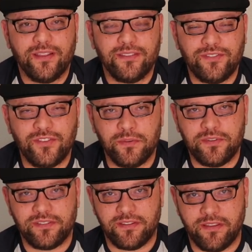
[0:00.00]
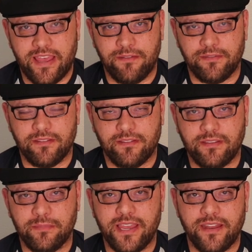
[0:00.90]
soup just to have
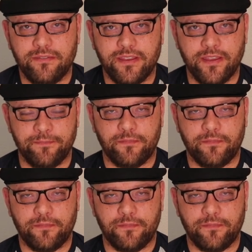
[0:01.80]
some kind of a uh,